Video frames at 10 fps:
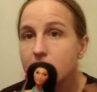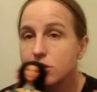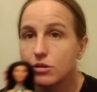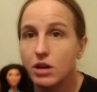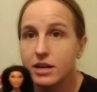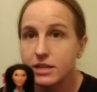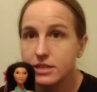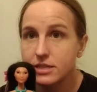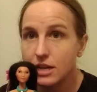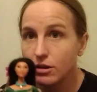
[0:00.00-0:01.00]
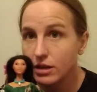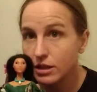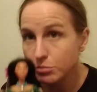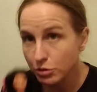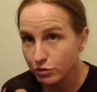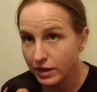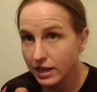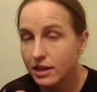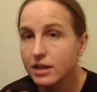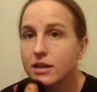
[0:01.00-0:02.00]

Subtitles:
So not necessarily the movie,